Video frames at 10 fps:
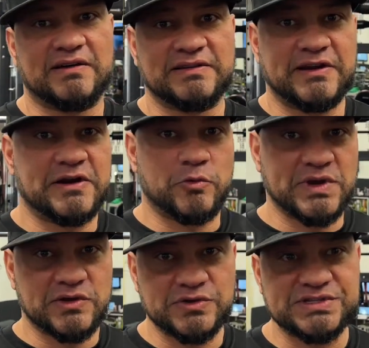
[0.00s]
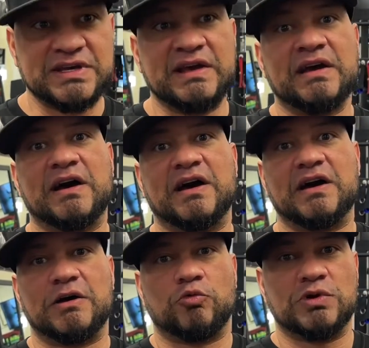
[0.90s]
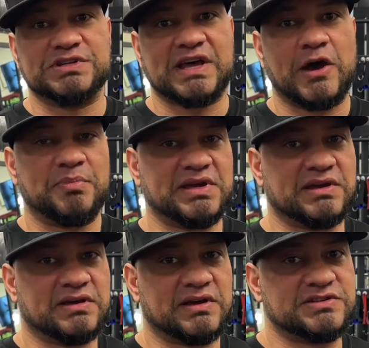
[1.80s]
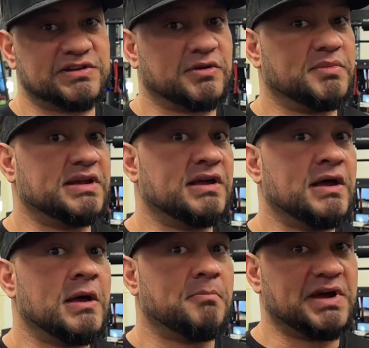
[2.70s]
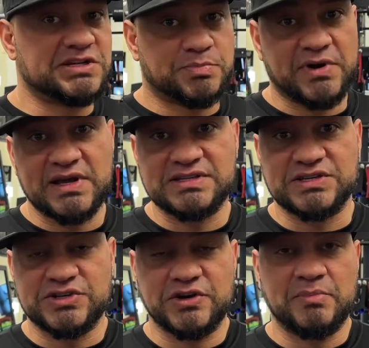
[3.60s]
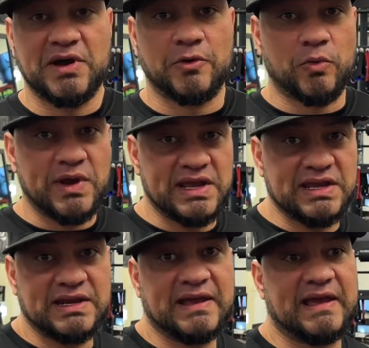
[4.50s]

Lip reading: Larry Wheels was helping a gentleman bench press a certain amount of weight,